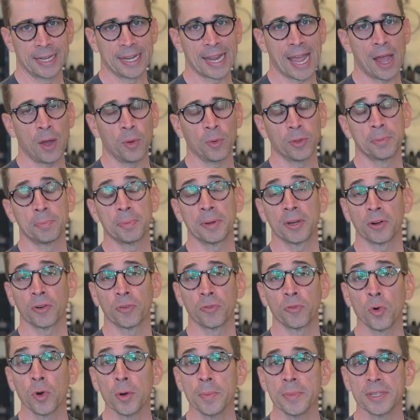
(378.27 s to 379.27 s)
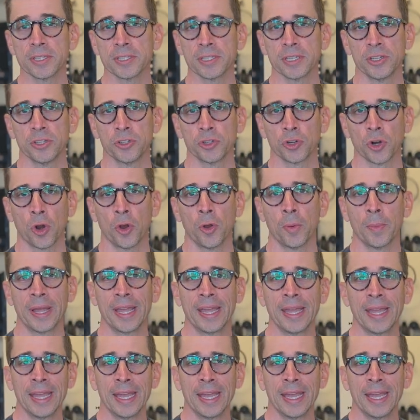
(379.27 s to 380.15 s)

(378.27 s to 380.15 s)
Now with piriformis syndrome,